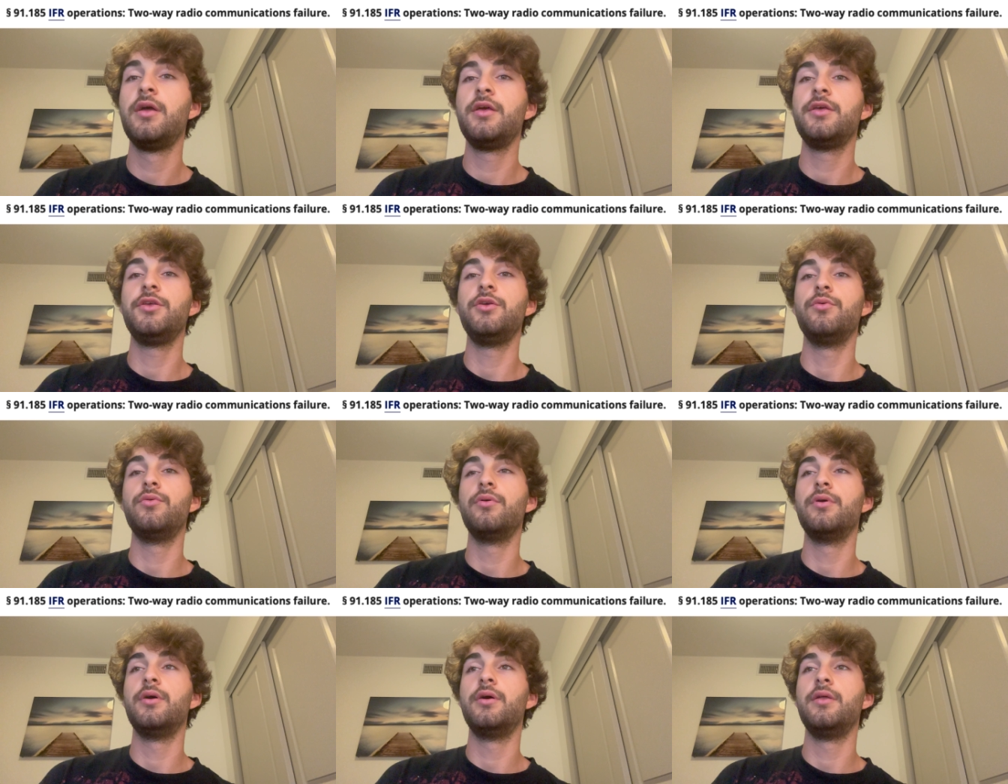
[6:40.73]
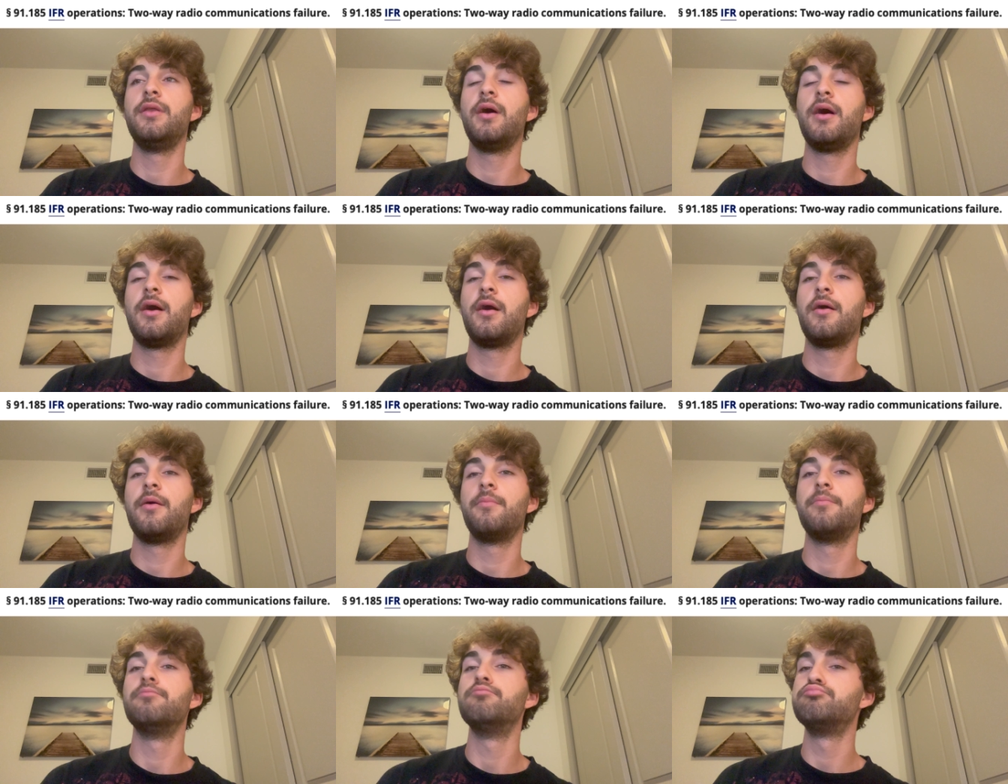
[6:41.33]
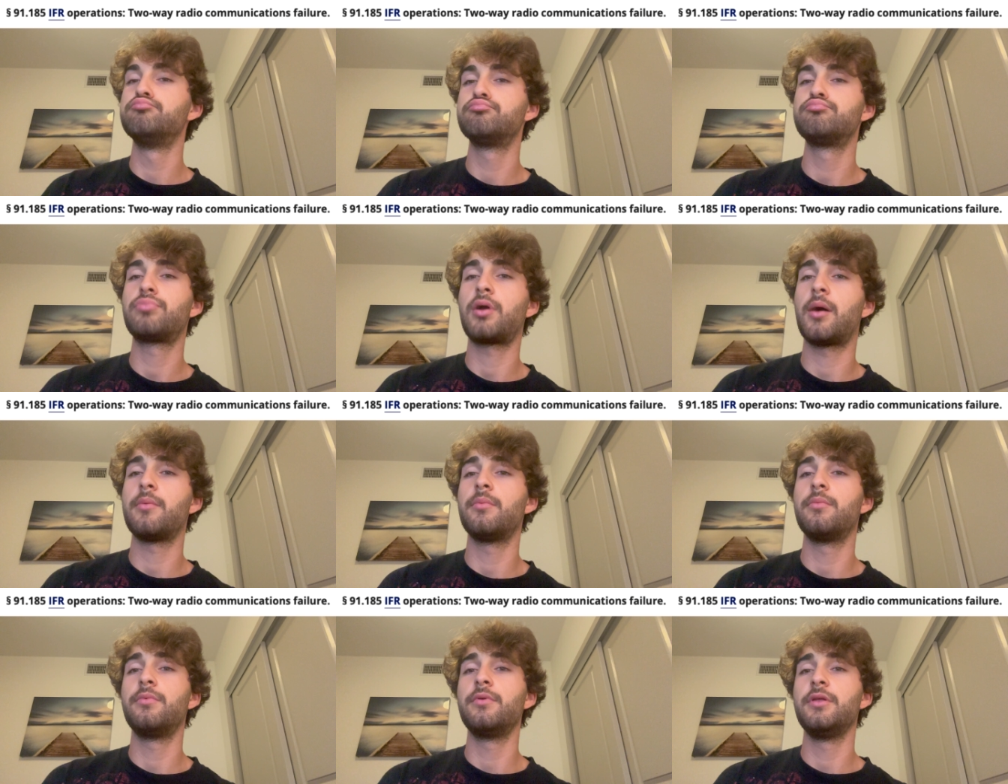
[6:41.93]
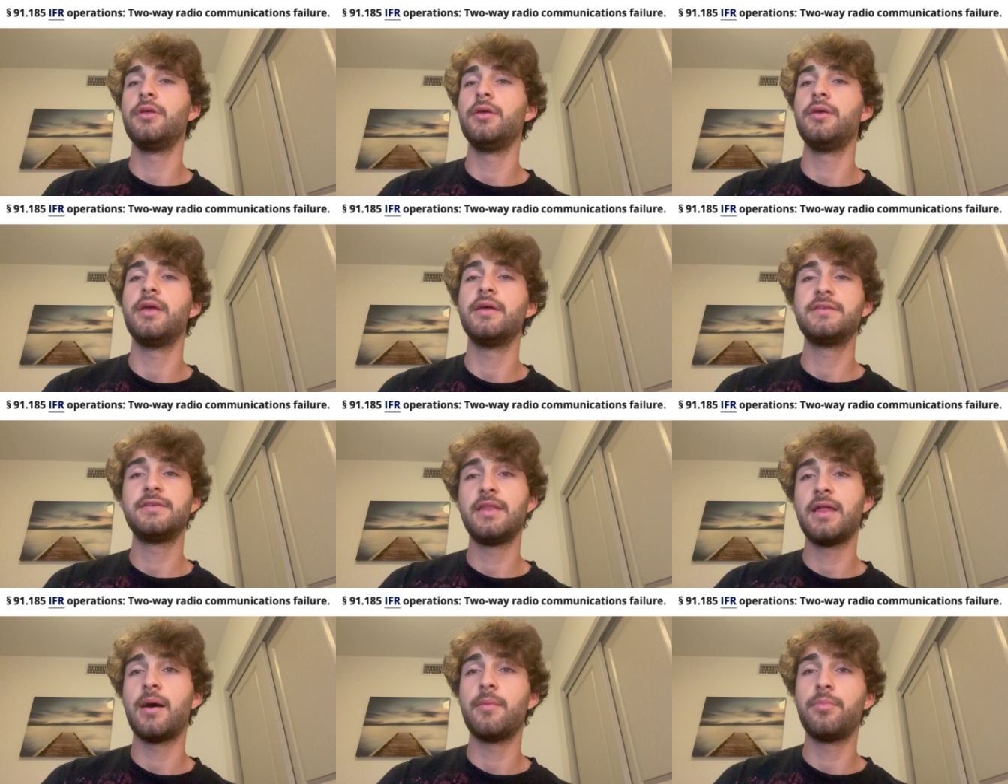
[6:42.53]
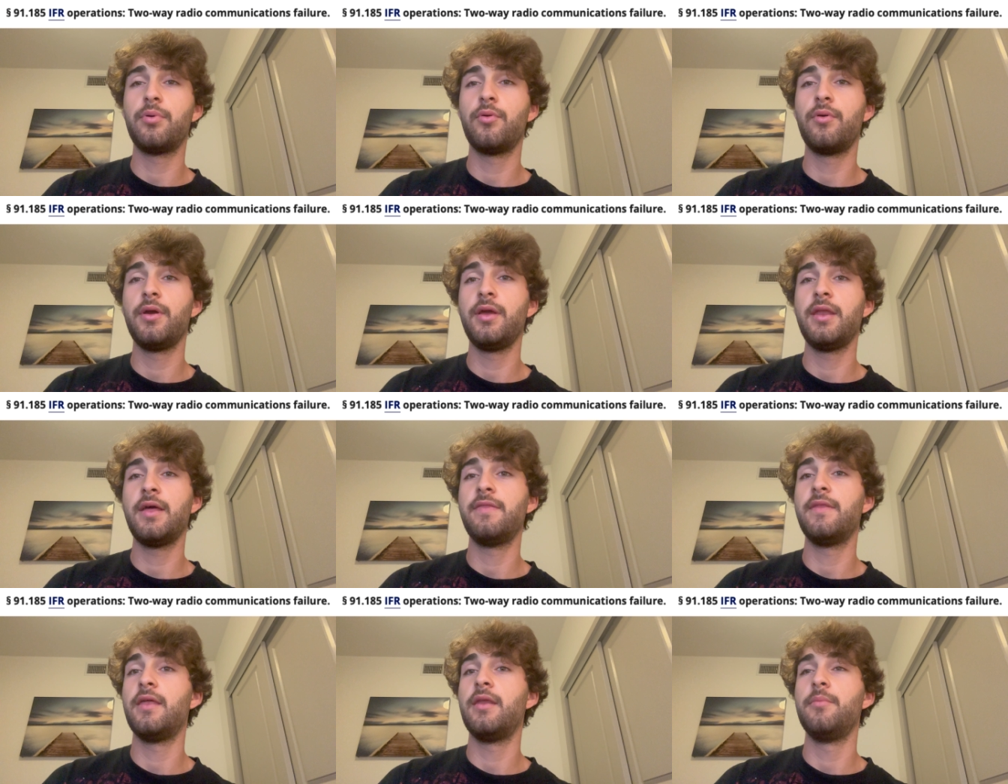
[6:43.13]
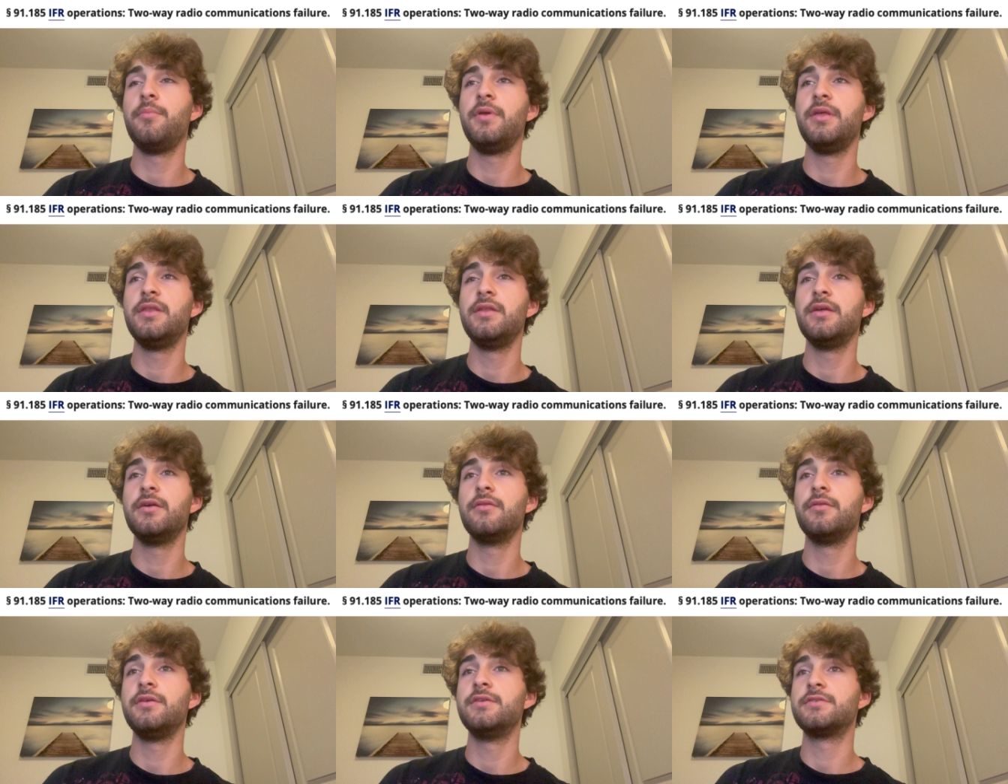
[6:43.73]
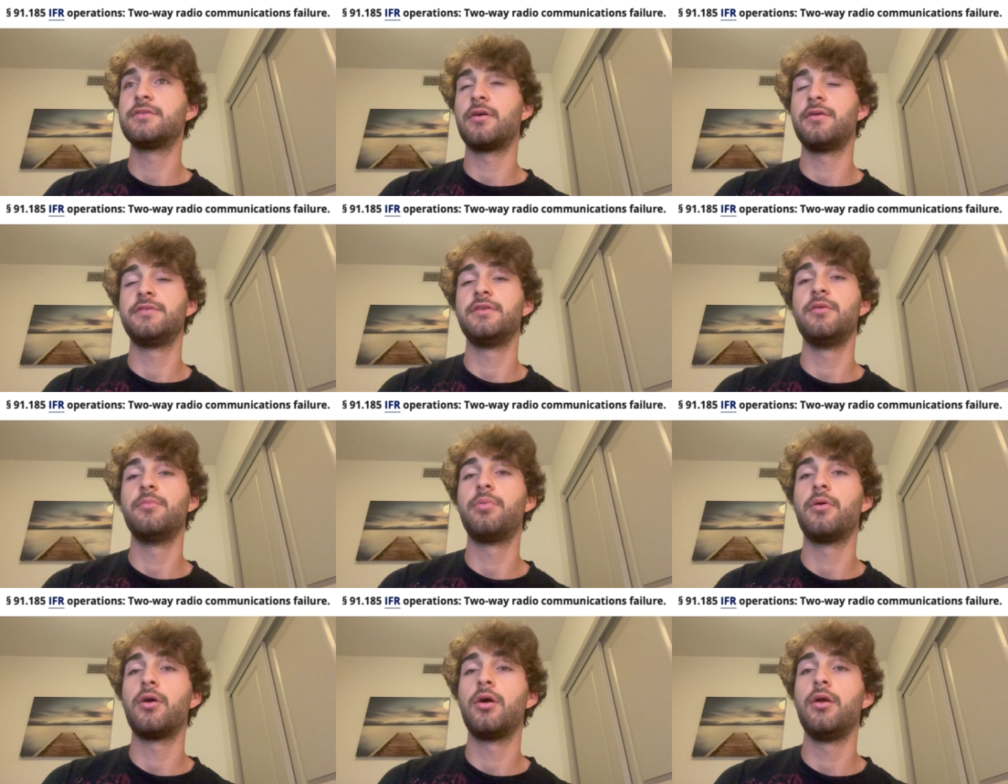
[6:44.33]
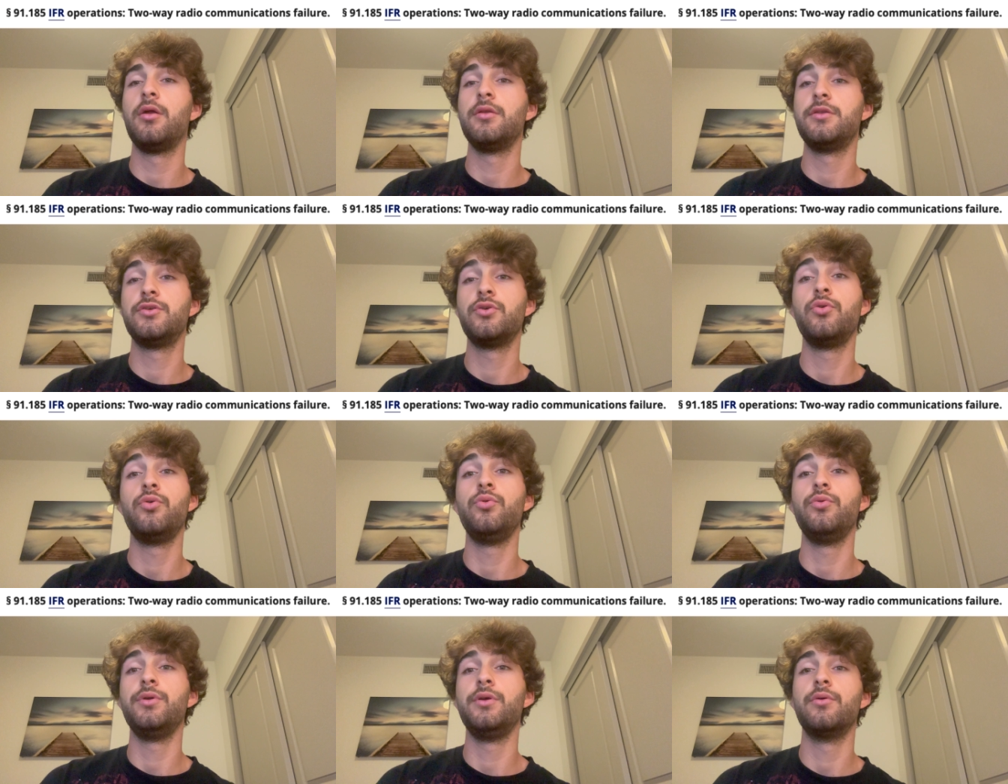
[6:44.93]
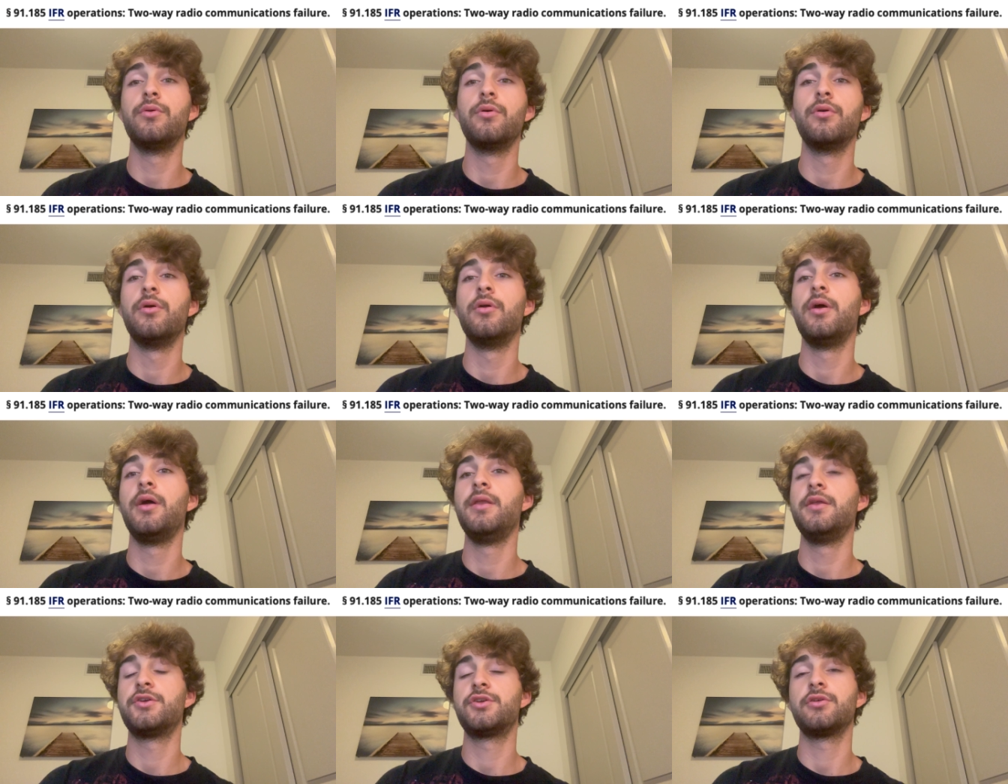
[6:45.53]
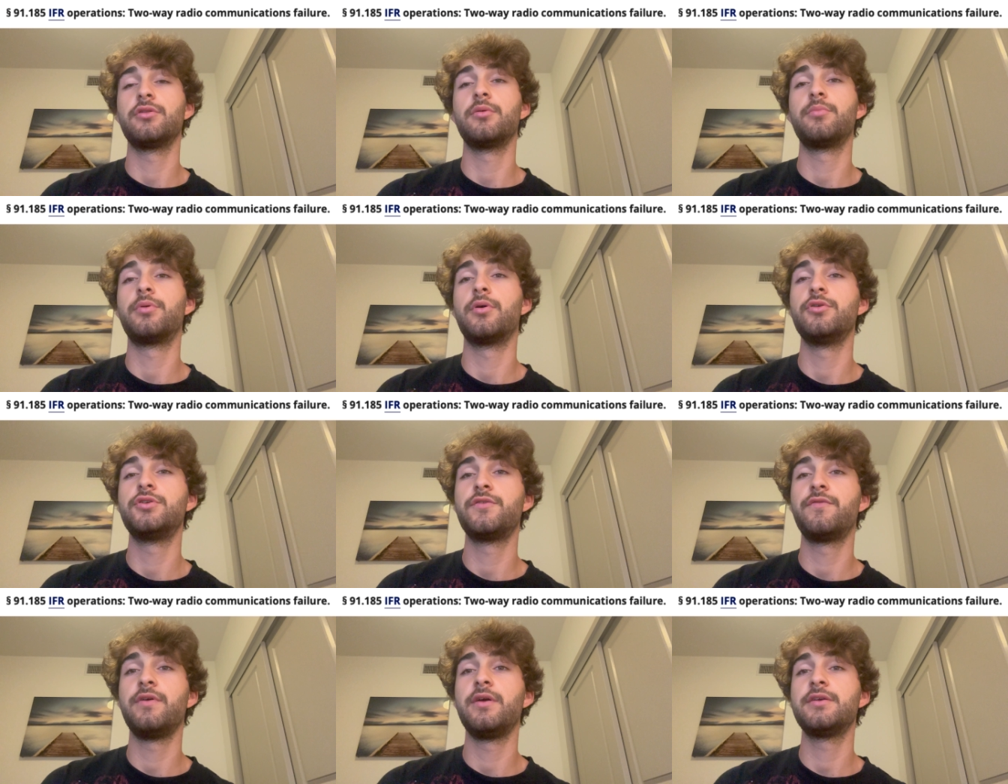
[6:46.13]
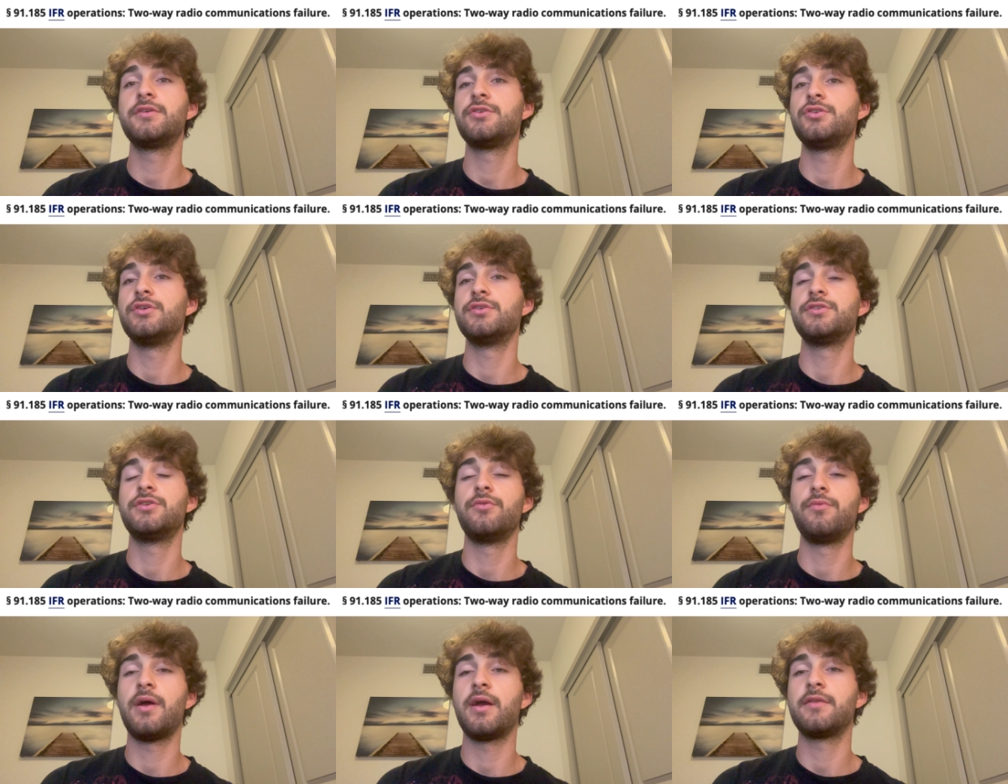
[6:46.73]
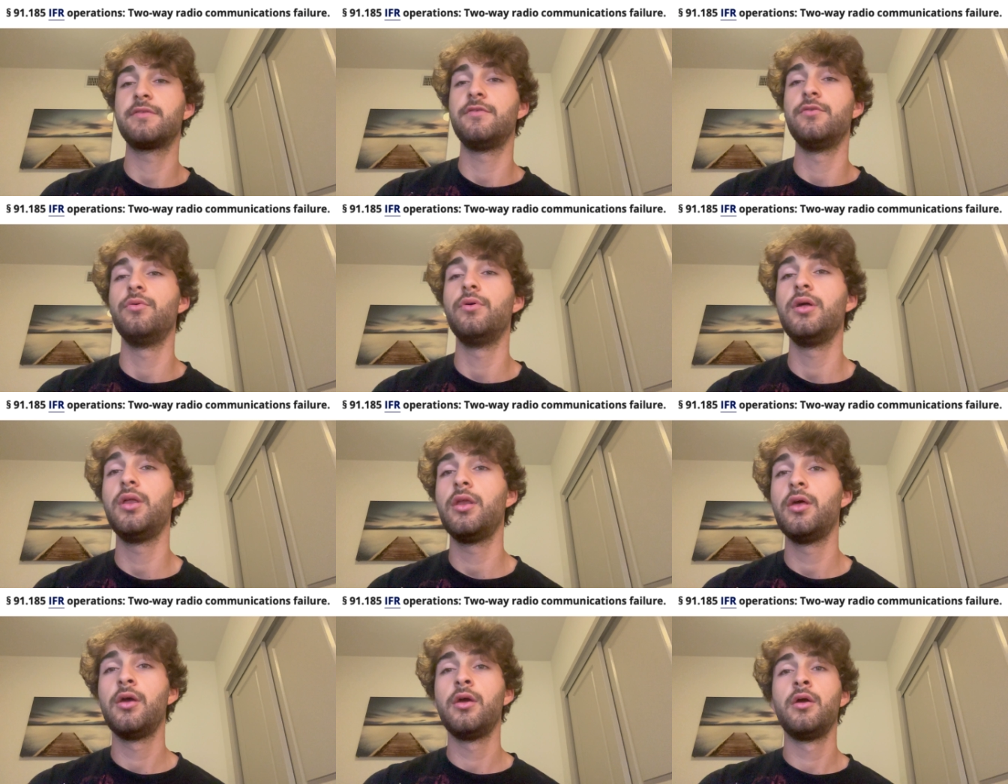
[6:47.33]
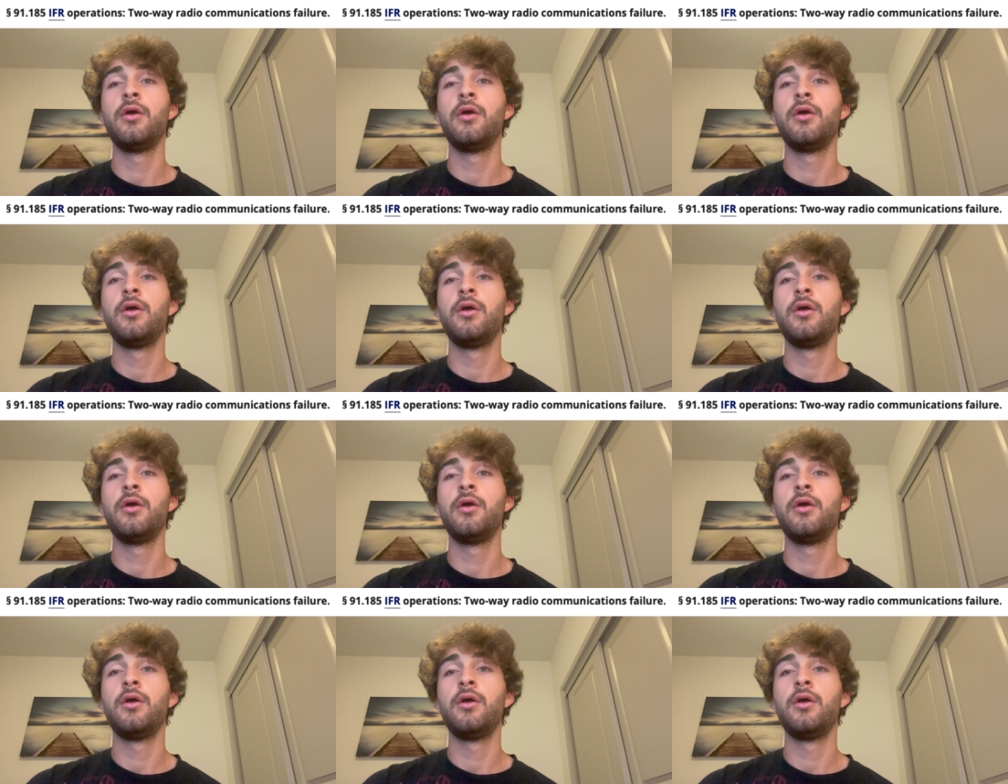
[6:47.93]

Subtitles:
You would probably get to that point and then immediately start to depart to your initial approach fix, just direct to it.